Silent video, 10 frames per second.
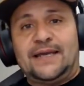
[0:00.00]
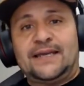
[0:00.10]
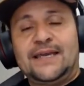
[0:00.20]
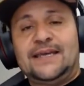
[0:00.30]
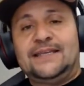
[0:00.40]

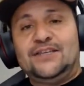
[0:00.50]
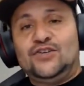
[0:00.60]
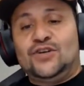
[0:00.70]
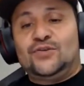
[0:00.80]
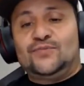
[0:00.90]
Like,
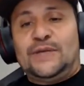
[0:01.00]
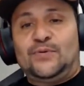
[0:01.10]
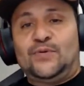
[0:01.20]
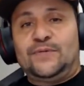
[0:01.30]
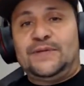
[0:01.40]
you know,
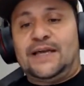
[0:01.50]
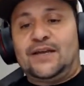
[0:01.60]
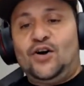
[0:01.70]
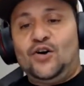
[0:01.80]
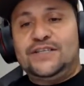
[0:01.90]
people would be
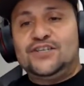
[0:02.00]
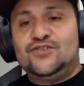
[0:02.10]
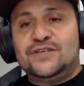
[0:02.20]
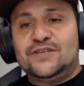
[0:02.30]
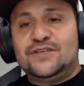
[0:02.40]
like, "Oh,
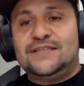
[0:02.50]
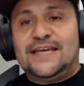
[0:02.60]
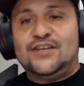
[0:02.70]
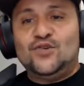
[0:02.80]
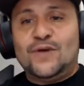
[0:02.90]
did you get
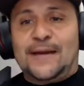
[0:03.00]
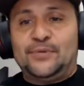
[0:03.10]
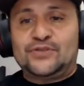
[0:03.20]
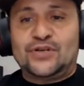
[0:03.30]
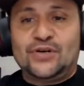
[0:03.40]
that new
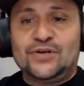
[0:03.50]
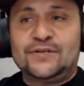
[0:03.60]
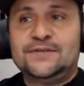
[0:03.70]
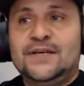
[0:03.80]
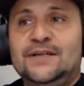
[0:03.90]
Apple
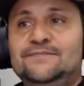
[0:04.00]
turd?